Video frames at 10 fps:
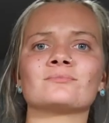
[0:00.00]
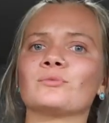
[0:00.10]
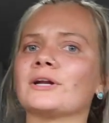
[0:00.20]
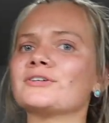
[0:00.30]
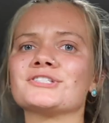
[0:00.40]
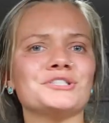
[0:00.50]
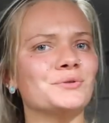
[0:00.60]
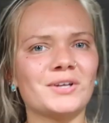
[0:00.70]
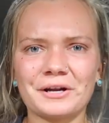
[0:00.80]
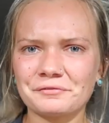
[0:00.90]
what else do
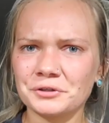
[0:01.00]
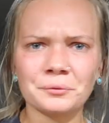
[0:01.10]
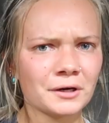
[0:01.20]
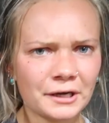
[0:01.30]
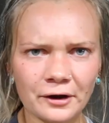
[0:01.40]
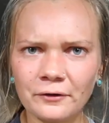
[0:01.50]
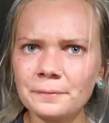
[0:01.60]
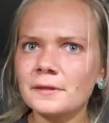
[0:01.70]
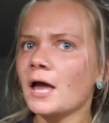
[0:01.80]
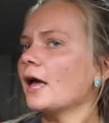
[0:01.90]
you eat after you
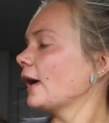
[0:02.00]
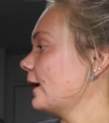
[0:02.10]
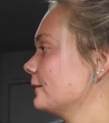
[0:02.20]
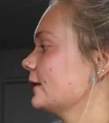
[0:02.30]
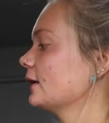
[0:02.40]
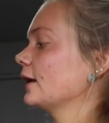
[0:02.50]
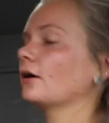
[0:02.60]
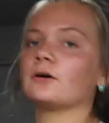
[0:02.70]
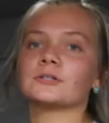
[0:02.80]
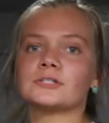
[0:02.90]
workout? And then
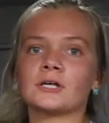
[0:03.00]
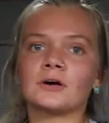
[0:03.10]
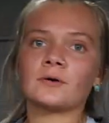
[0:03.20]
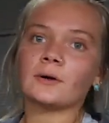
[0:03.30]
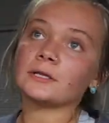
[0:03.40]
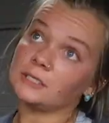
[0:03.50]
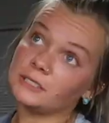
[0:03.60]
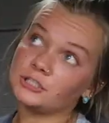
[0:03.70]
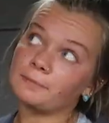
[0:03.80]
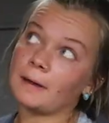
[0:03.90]
I also
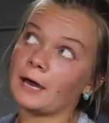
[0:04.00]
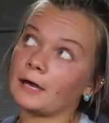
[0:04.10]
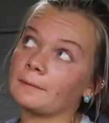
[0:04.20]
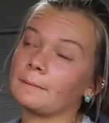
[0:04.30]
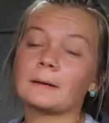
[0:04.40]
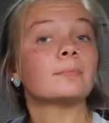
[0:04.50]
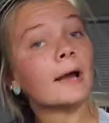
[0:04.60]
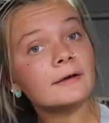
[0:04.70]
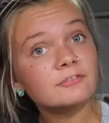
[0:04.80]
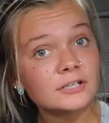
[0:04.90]
need to pack my
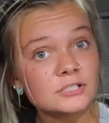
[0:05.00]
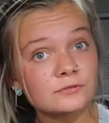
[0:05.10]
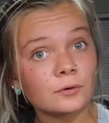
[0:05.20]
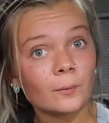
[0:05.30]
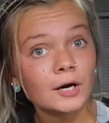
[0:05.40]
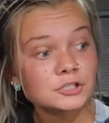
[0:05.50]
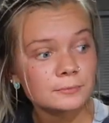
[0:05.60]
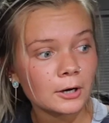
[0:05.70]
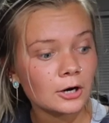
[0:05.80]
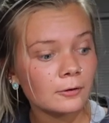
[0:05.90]
breakfast for work
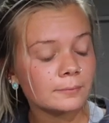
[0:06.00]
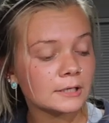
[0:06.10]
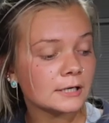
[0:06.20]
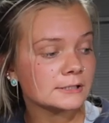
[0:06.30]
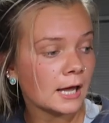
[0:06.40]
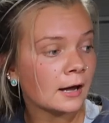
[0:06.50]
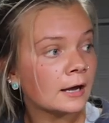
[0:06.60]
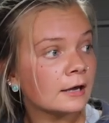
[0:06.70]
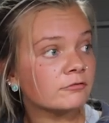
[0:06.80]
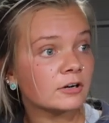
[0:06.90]
tomorrow because
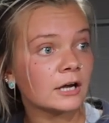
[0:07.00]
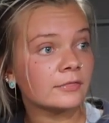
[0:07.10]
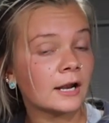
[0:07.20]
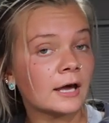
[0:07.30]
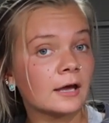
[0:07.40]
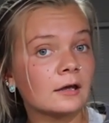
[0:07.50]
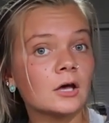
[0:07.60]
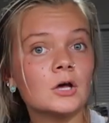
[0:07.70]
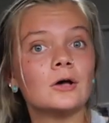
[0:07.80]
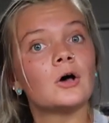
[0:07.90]
I forgot that
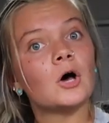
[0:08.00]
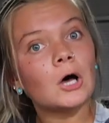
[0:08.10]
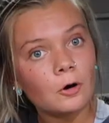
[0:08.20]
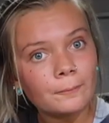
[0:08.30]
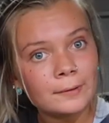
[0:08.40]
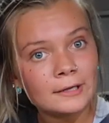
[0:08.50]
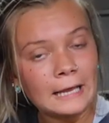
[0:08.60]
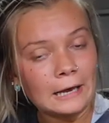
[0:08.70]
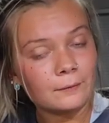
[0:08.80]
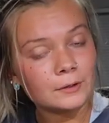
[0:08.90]
I open
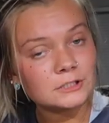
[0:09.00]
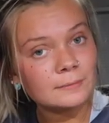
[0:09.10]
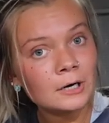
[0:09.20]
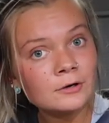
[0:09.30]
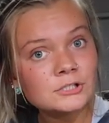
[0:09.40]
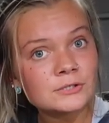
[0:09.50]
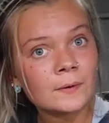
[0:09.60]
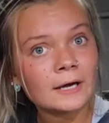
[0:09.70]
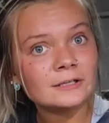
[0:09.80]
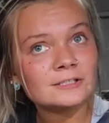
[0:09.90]
at work tomorrow,
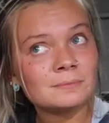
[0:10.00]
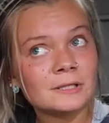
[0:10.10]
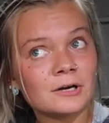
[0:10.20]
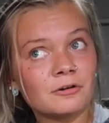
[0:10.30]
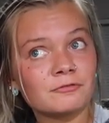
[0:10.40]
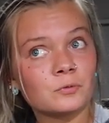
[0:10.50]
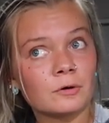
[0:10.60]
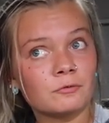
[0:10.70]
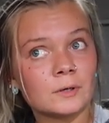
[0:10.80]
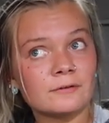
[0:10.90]
so I need to be there at
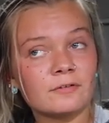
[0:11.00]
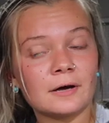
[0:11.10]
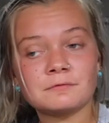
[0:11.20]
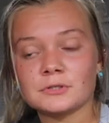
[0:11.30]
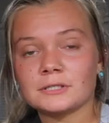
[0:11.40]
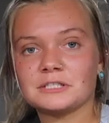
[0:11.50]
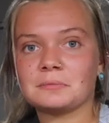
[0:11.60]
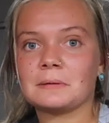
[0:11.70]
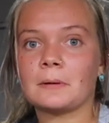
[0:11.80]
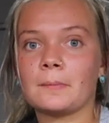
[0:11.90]
4.45, so I need
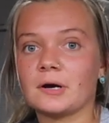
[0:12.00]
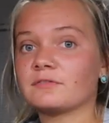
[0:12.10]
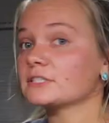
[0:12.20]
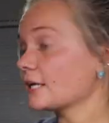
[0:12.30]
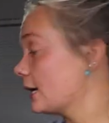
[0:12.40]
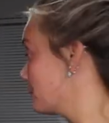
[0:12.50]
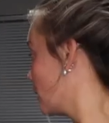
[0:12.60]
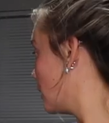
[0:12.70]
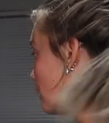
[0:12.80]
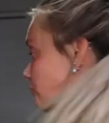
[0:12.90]
to make my breakfast and
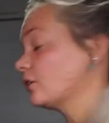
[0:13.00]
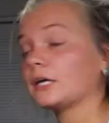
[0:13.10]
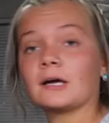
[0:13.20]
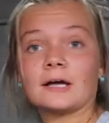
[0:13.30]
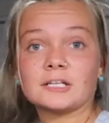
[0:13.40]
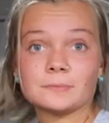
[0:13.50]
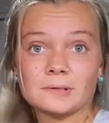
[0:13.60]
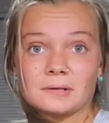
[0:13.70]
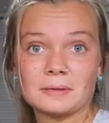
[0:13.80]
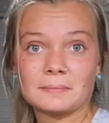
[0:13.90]
my coffee. I need to
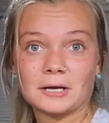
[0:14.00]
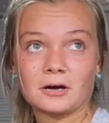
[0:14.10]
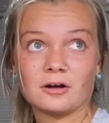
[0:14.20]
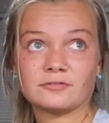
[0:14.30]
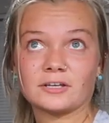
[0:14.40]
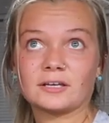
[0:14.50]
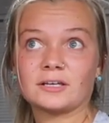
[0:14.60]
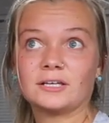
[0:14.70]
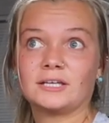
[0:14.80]
pre-make my coffee